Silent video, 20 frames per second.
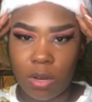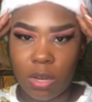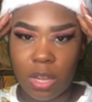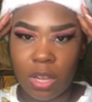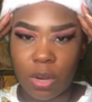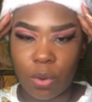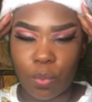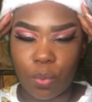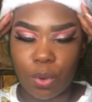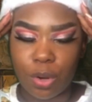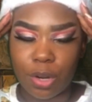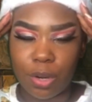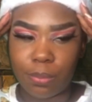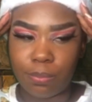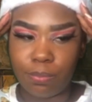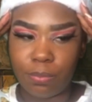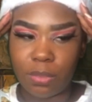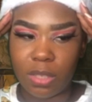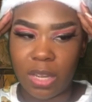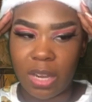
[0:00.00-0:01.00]
in the water.
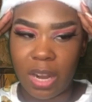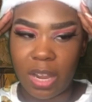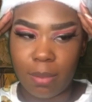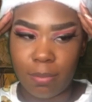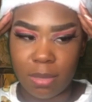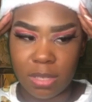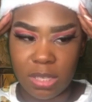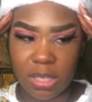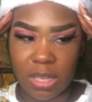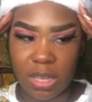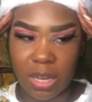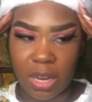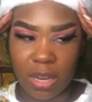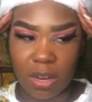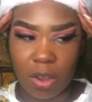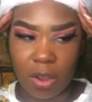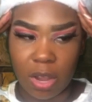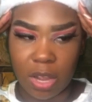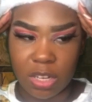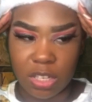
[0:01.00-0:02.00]
It ain't been sitting that
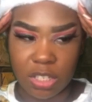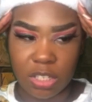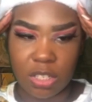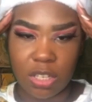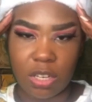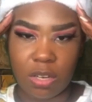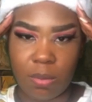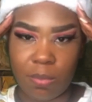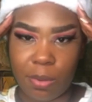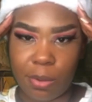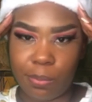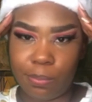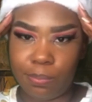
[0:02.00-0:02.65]
long. I just cut them up.